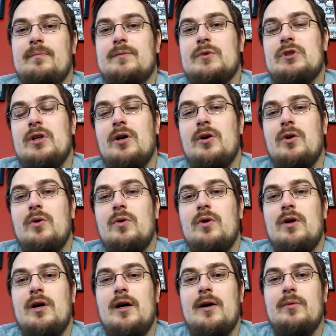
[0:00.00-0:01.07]
So
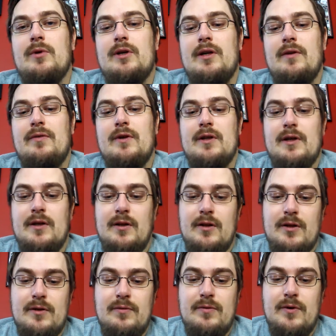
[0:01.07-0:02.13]
I would definitely
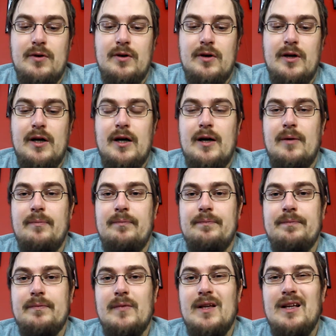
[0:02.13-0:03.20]
look for
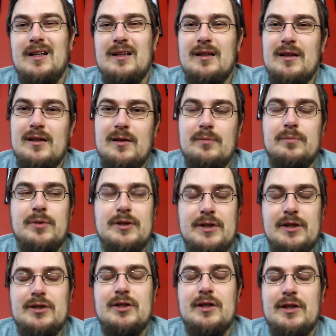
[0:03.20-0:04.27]

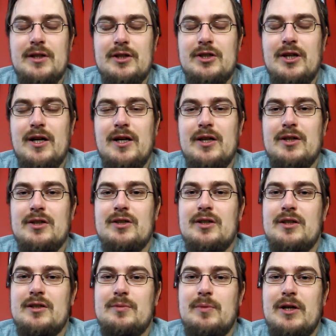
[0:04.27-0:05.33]
potentially a change,
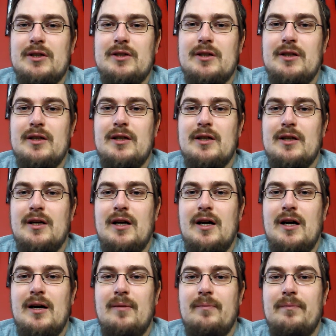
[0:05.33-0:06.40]
especially
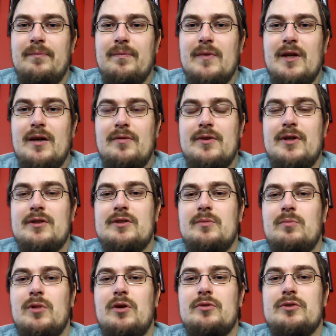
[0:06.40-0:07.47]
if there's some
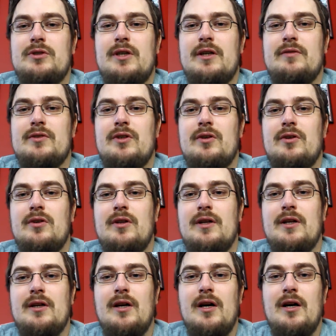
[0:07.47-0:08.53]
blown saves
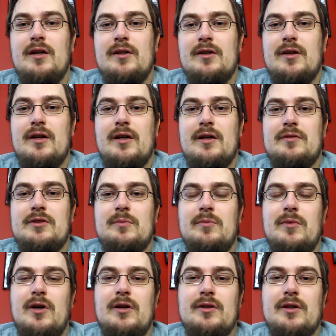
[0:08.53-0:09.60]
early. They're going to give
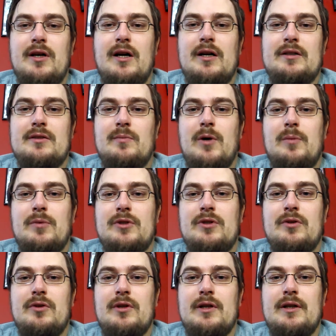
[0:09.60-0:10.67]
some other guys some
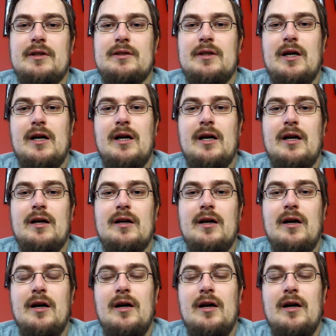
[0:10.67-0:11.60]
opportunities, and